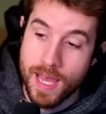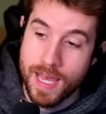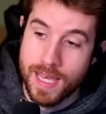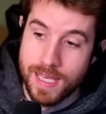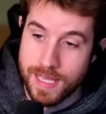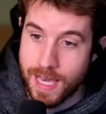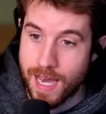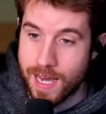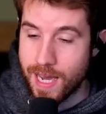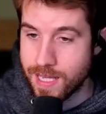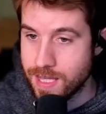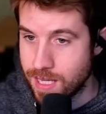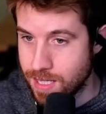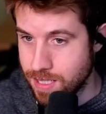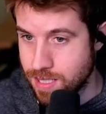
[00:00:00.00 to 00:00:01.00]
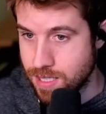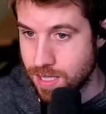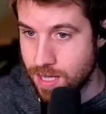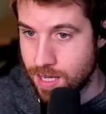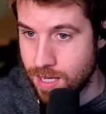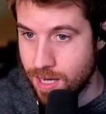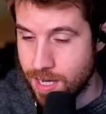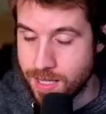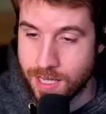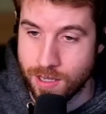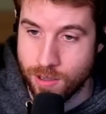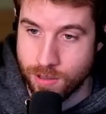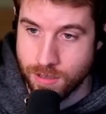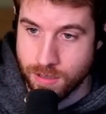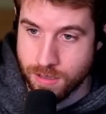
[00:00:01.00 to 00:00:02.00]
yeah, I think
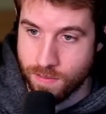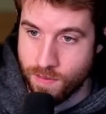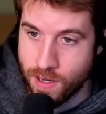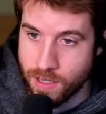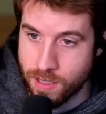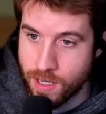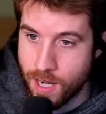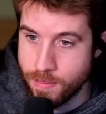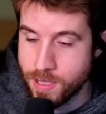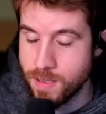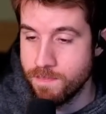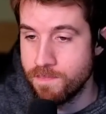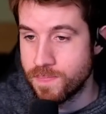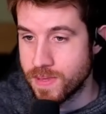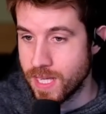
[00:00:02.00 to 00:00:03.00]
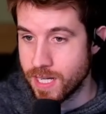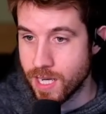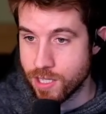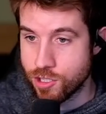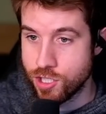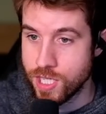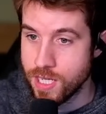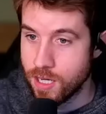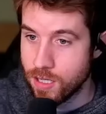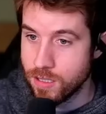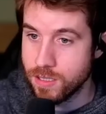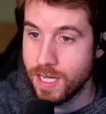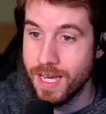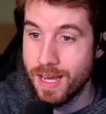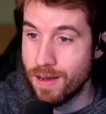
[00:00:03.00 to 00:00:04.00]
Odin is a very good option. Then you got
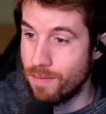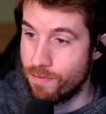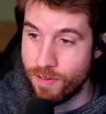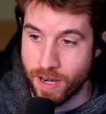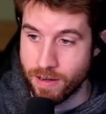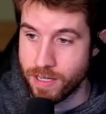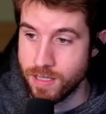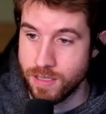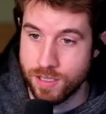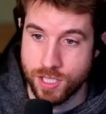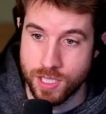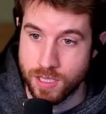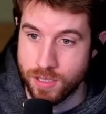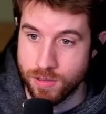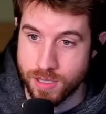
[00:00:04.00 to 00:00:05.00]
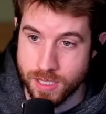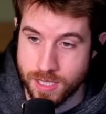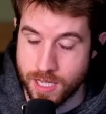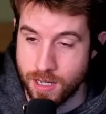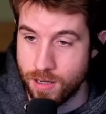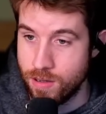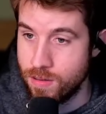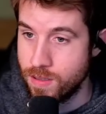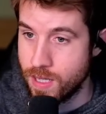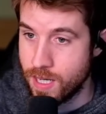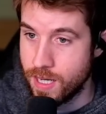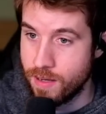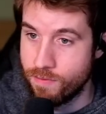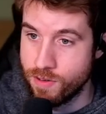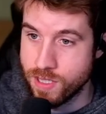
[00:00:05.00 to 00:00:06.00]
She-Hulk. Very good. She can go to 0
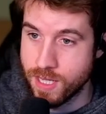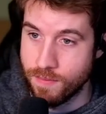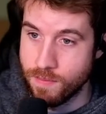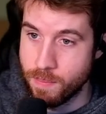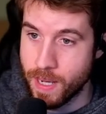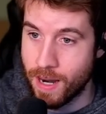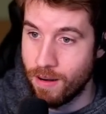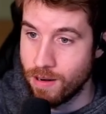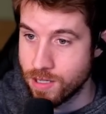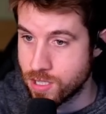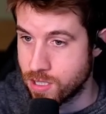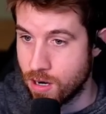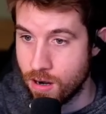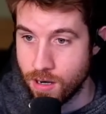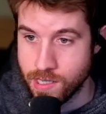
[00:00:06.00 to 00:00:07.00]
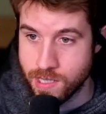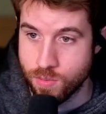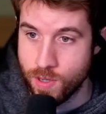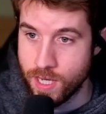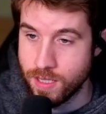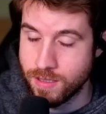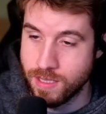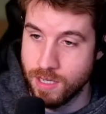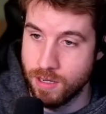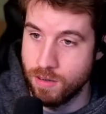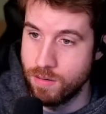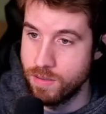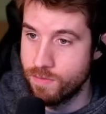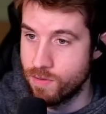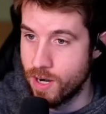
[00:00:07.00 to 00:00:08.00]
for 7 power. Scar as well,
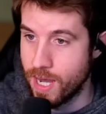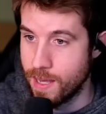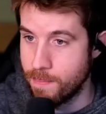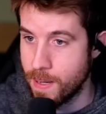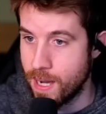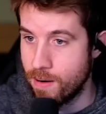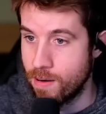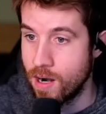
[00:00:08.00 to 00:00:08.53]
0 for 8 power.